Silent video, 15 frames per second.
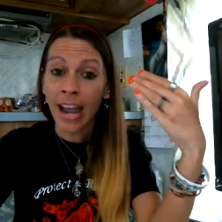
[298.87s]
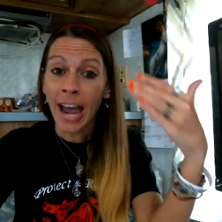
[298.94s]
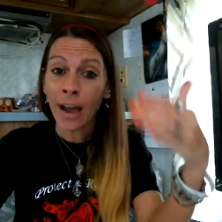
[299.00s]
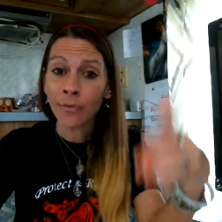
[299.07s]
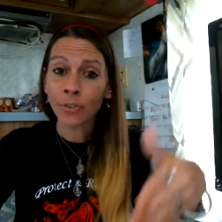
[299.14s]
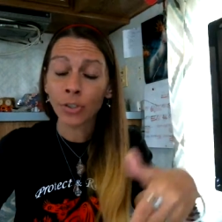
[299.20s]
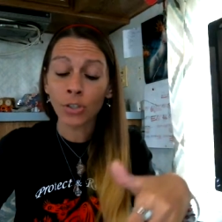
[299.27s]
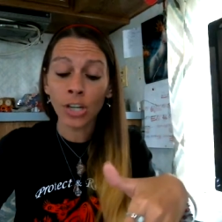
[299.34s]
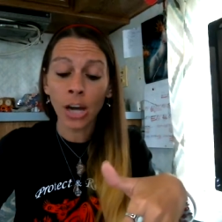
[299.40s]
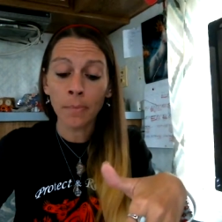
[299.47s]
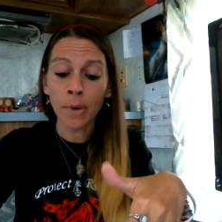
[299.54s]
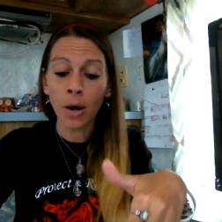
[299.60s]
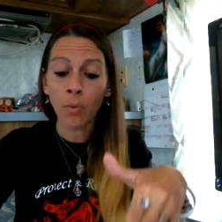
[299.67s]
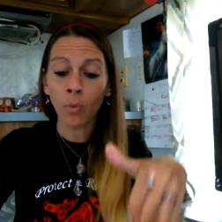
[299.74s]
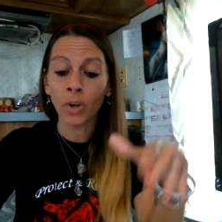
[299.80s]
after you
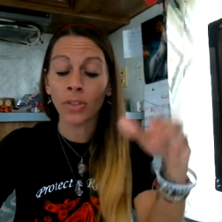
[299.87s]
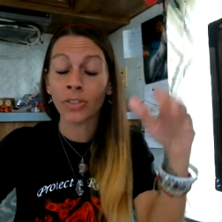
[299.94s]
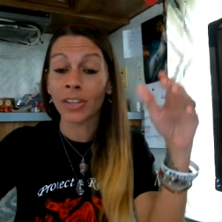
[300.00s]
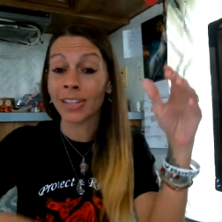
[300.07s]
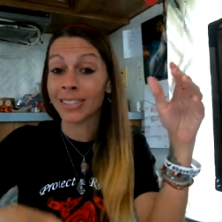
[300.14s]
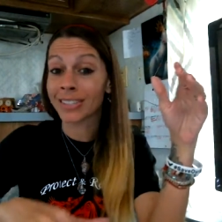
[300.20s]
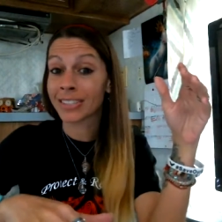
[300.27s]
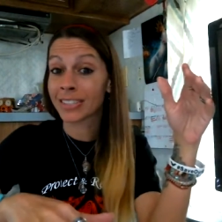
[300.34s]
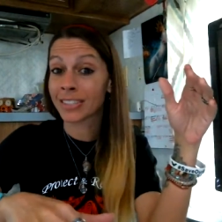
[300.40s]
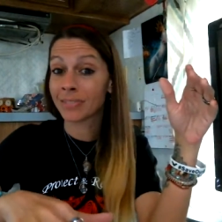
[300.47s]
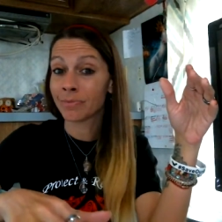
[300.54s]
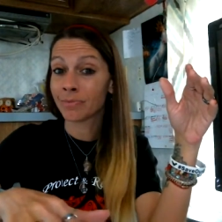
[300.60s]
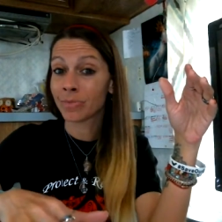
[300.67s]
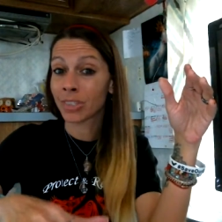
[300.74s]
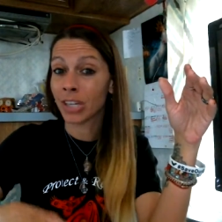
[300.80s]
come up with this
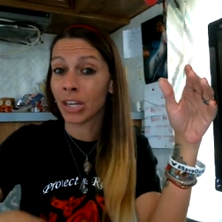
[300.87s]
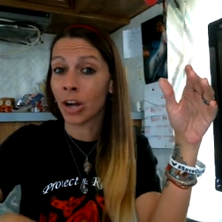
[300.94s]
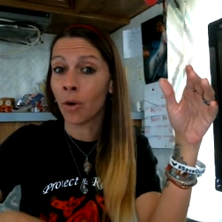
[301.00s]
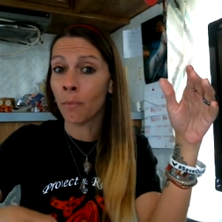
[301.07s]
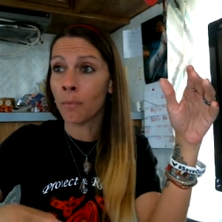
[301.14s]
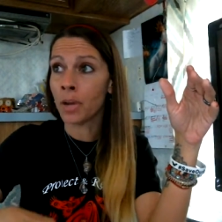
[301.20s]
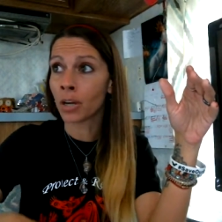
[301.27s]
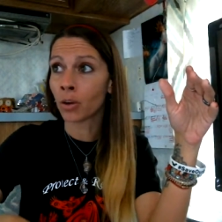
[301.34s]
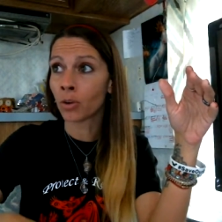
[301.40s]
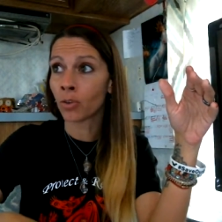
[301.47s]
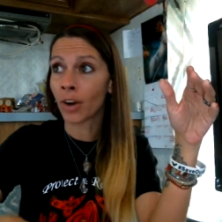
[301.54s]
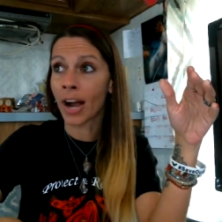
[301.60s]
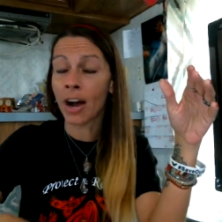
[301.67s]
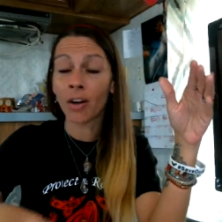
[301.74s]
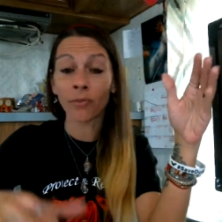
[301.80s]
middle
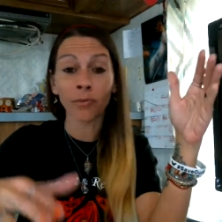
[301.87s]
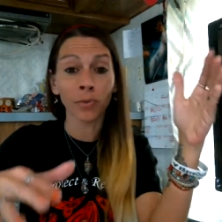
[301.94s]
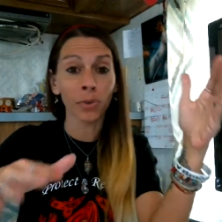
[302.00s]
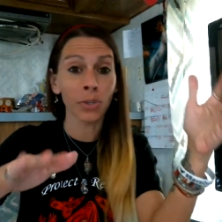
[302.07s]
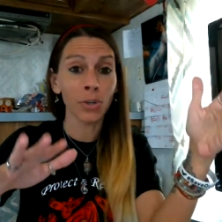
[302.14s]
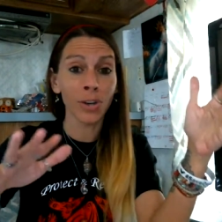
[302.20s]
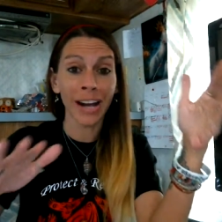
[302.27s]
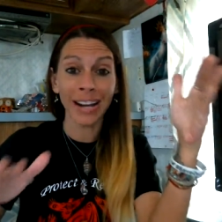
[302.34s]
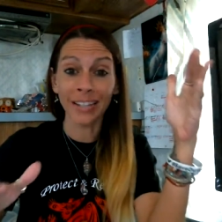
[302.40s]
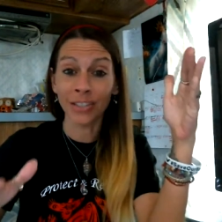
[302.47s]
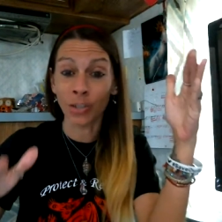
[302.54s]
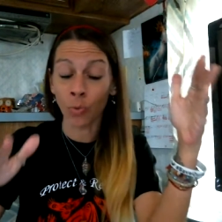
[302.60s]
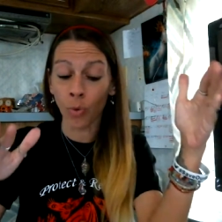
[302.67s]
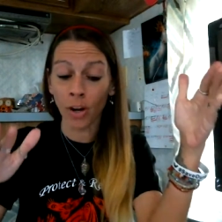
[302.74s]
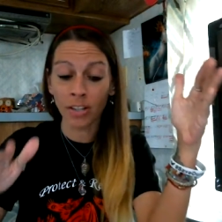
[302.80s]
ground for you guys
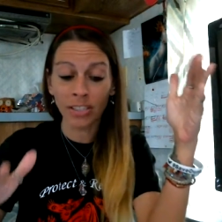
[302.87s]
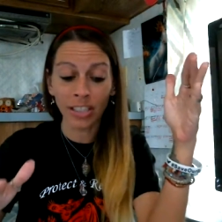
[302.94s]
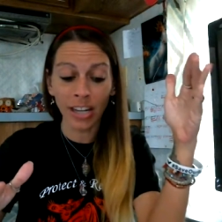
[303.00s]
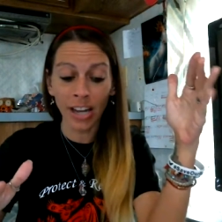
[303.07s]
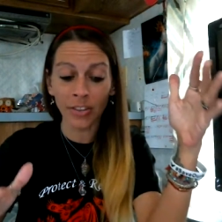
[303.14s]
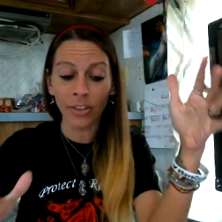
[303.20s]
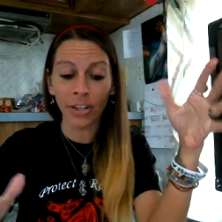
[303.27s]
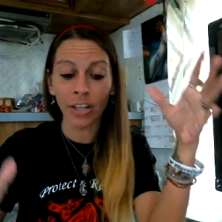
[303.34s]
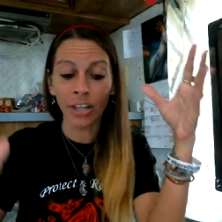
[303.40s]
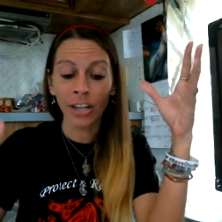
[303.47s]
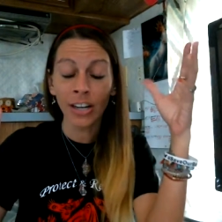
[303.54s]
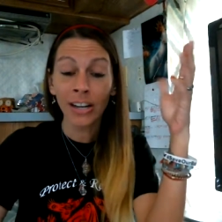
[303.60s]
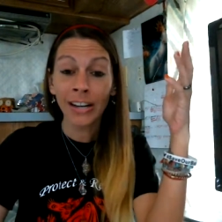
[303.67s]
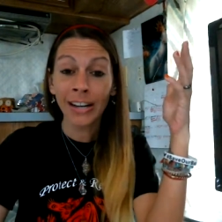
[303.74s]
to work together,